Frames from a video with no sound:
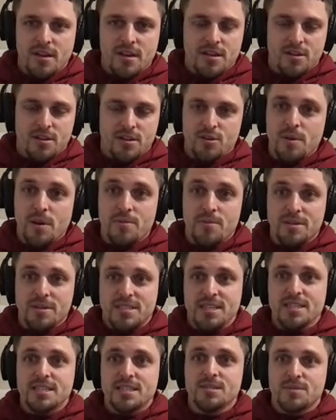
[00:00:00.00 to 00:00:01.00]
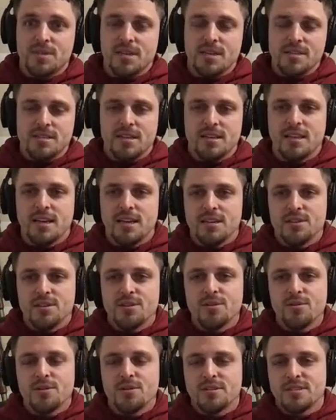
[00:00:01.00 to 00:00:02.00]
you'll be able to see some things that they
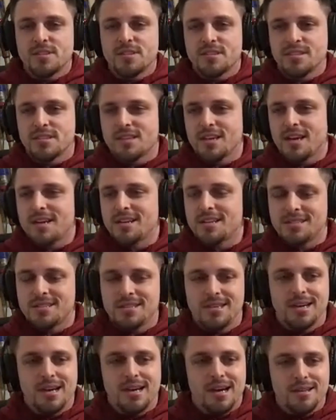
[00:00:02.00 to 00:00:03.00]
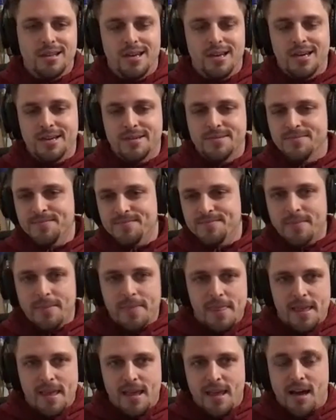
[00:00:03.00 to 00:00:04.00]
do and just kind of see how they,
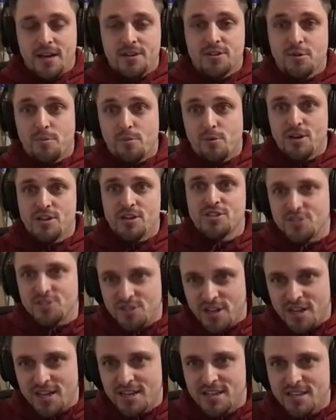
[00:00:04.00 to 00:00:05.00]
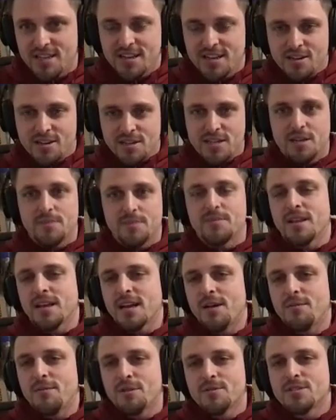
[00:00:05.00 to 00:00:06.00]
under pressure, like, to get up there. Like
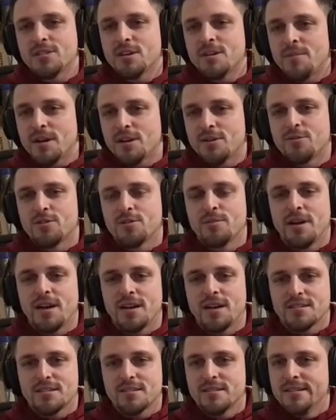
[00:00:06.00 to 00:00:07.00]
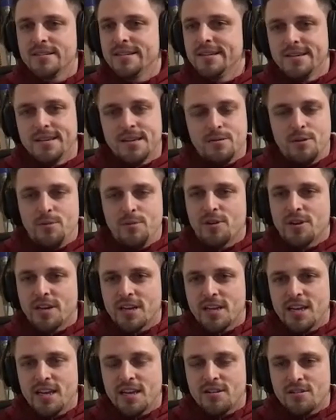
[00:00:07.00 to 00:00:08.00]
I would always tell my quarterbacks, we bring a
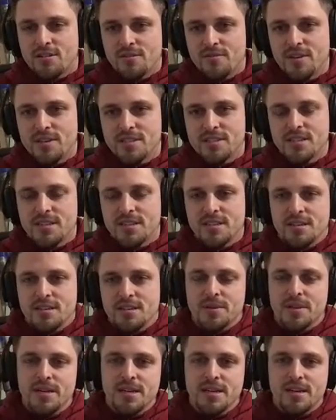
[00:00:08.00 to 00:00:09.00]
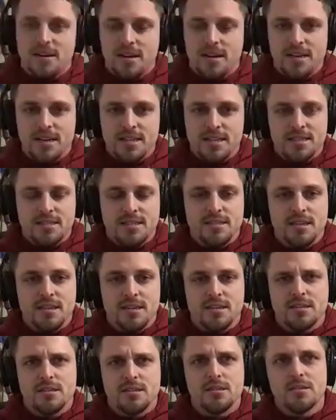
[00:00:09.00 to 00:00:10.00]
kid in on a visit and I'm like, all right, hey, listen,
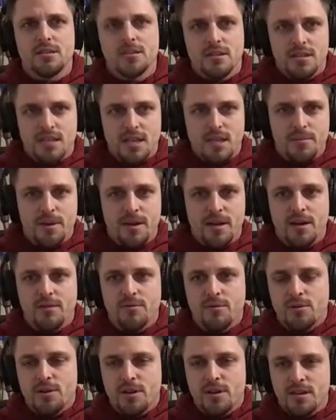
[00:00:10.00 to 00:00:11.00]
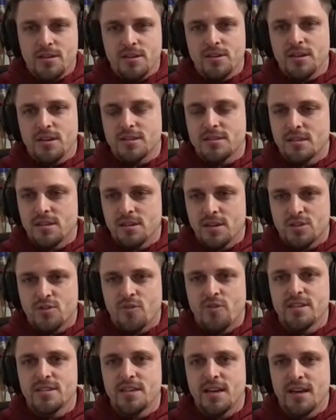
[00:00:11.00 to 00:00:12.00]
like, get that pen out real quick. And I said, you got
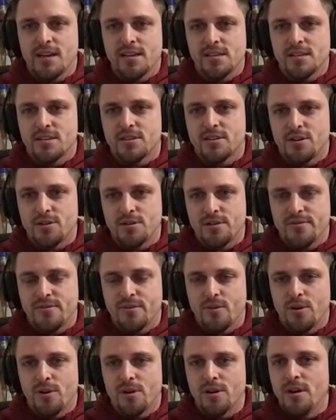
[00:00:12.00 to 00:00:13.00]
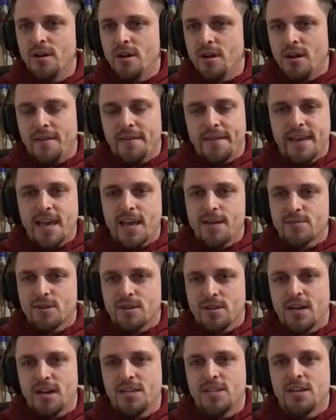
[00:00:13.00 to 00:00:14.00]
20 seconds, it's 3rd and 4. The game's on
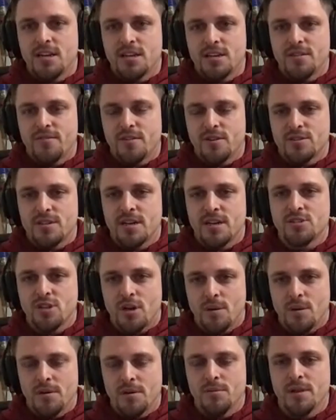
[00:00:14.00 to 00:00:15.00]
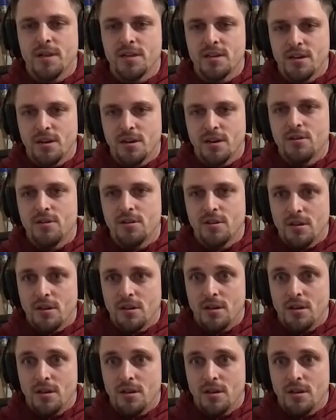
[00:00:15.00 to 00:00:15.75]
the line. You got to get a first down, draw me your play, go.